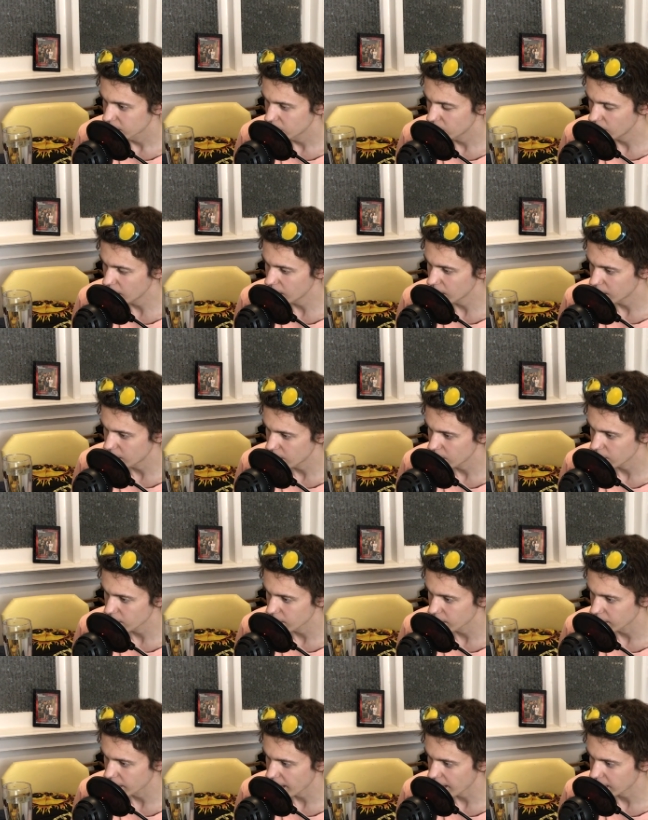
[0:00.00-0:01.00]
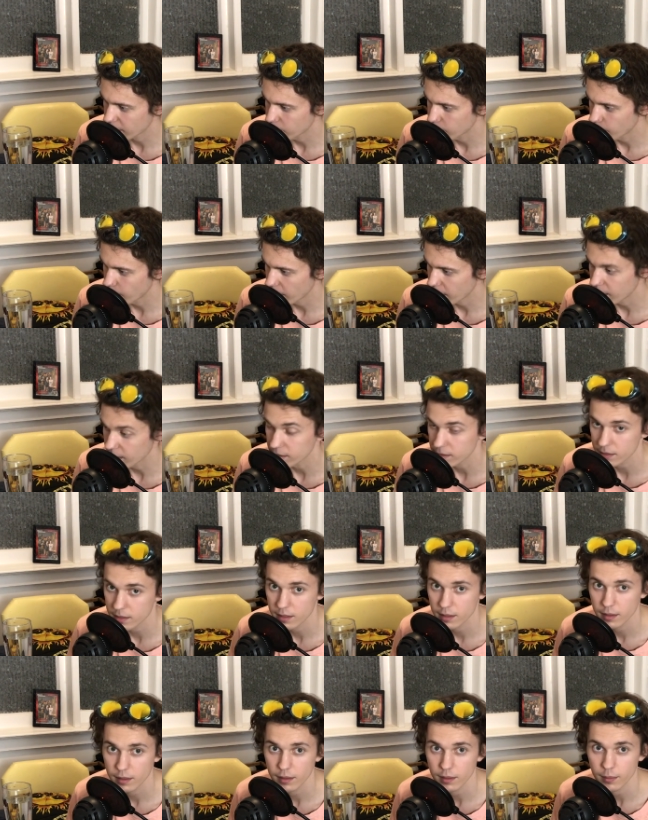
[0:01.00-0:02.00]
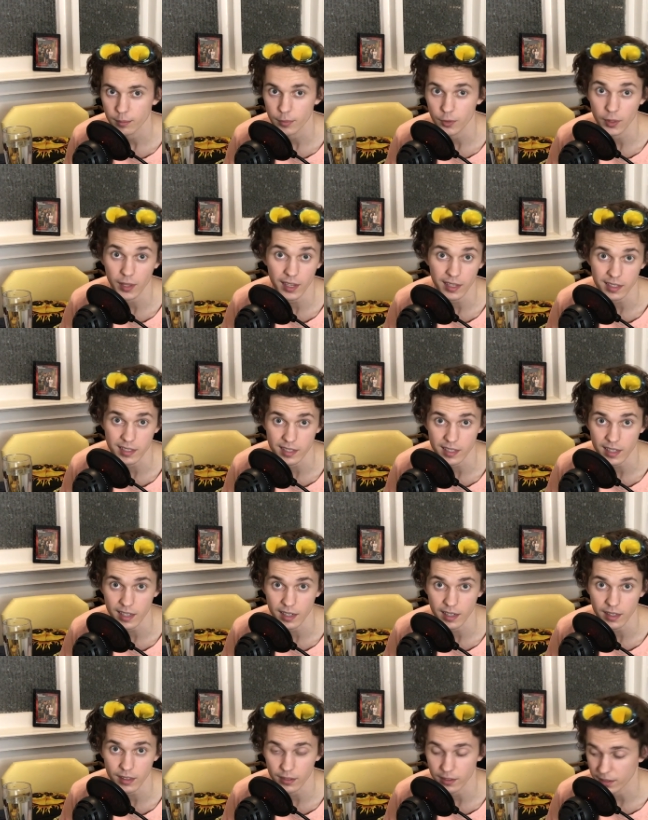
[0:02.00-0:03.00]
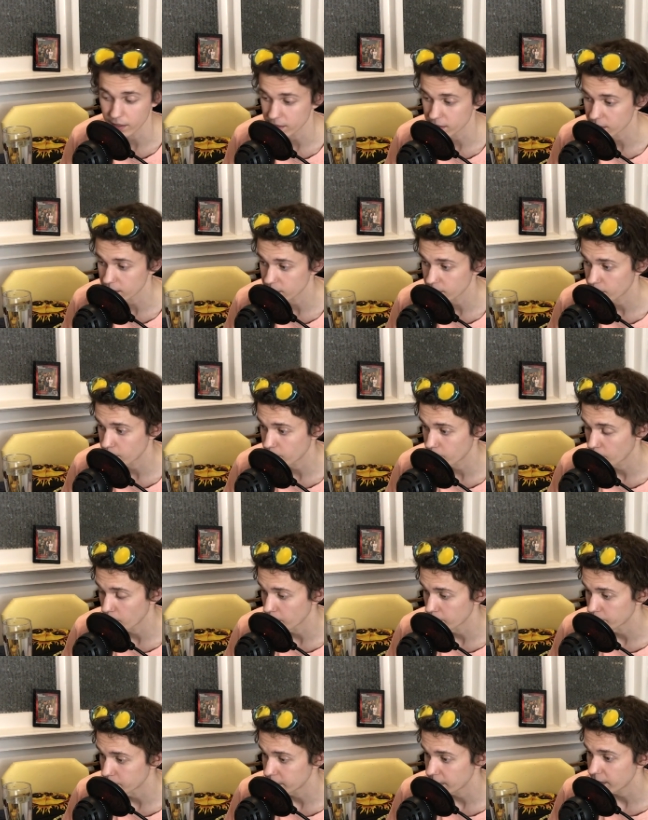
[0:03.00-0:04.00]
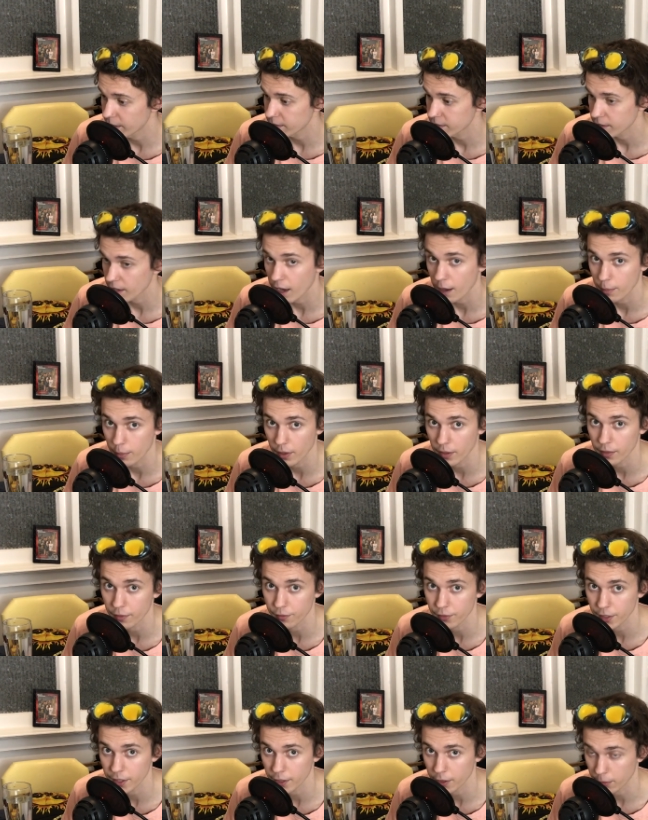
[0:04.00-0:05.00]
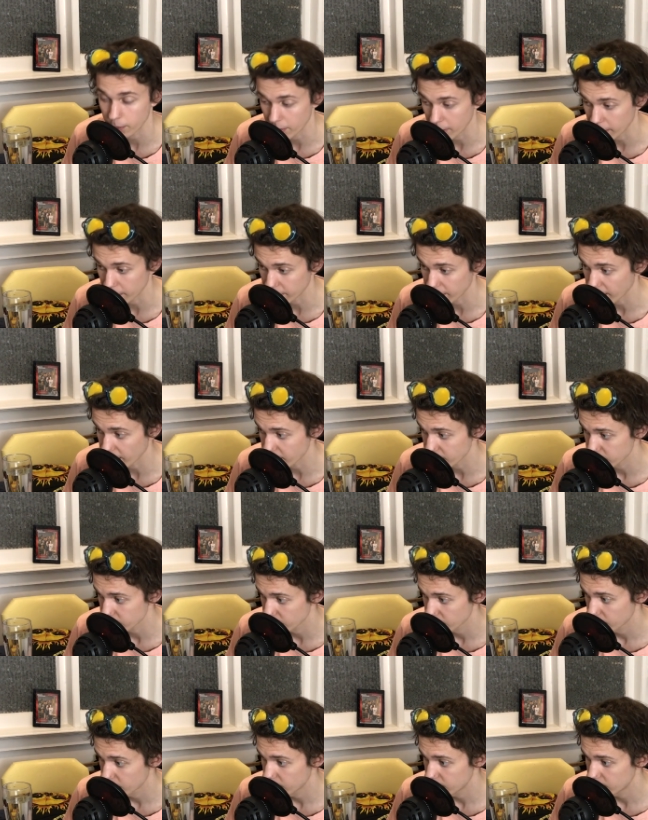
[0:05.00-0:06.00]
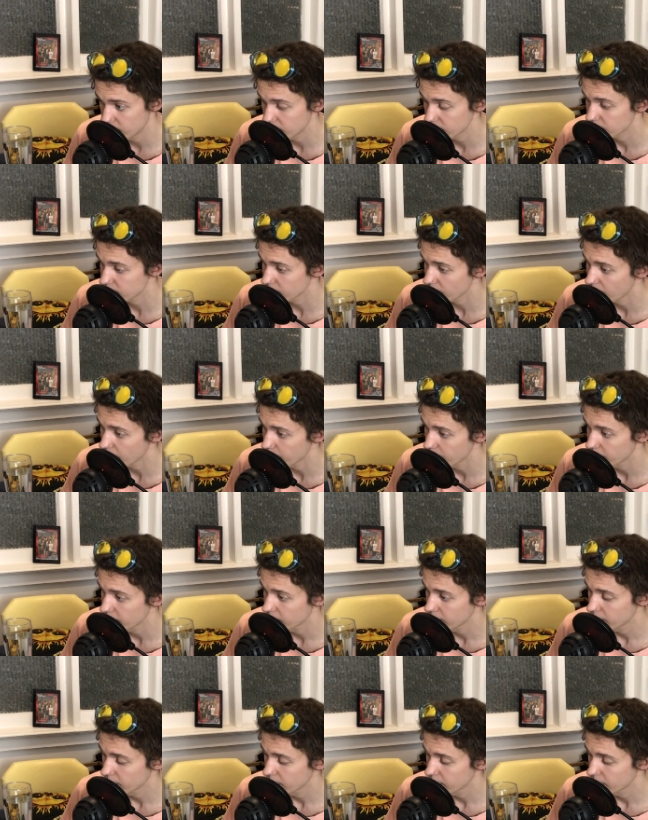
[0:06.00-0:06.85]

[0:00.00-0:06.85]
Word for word: You can't hear the lack of pants. And you can't see it either because it's from tits up on the video podcast. Tits up.